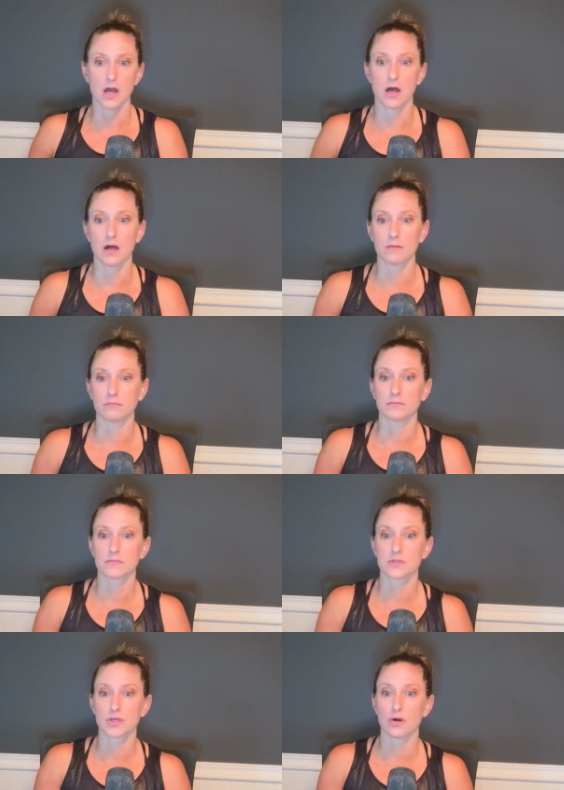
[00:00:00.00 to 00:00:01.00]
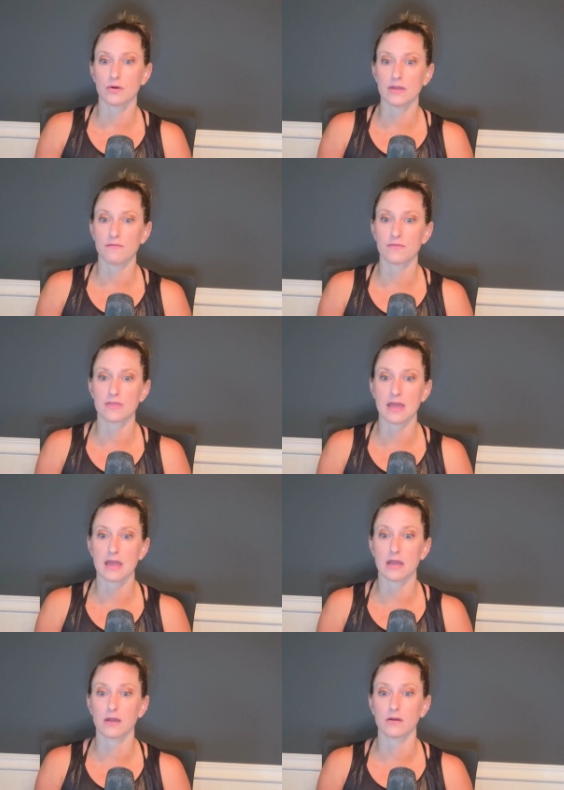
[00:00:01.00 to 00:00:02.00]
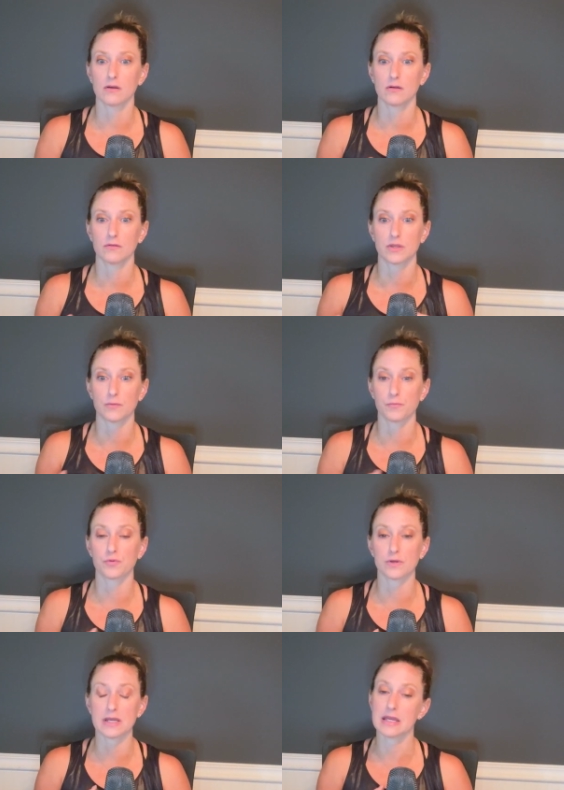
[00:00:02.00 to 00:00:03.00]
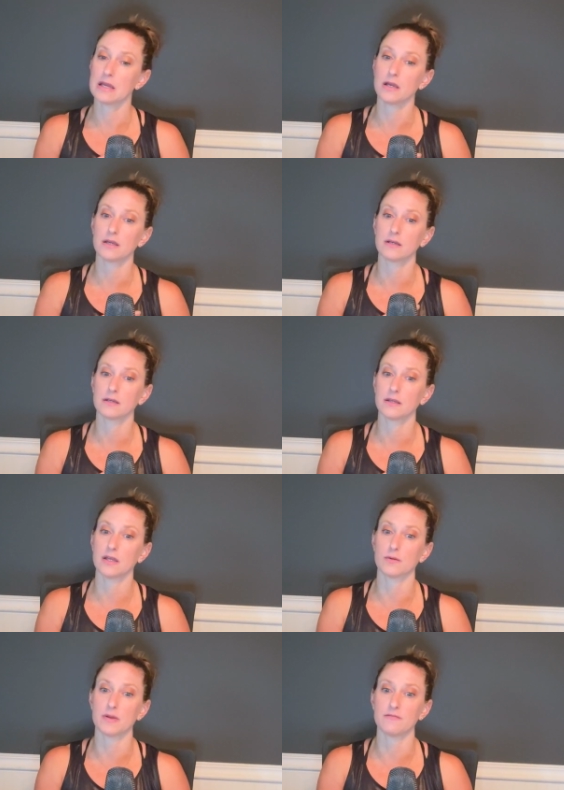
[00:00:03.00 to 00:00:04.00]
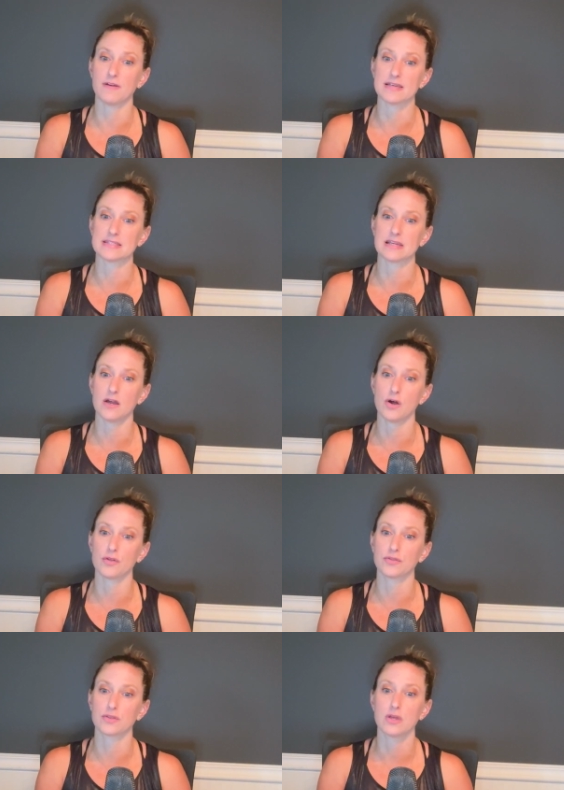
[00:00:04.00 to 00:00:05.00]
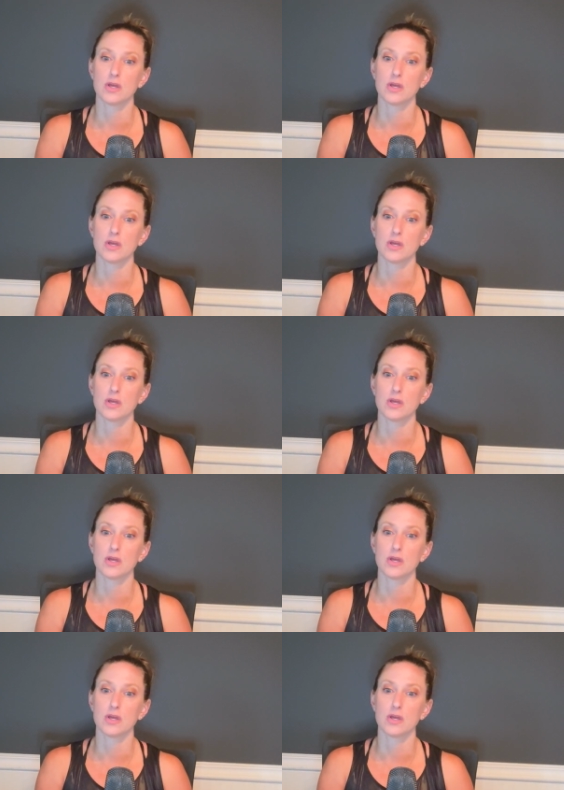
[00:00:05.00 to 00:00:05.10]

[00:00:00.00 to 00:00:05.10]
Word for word: Um, so if they, their pre intermittent fasting health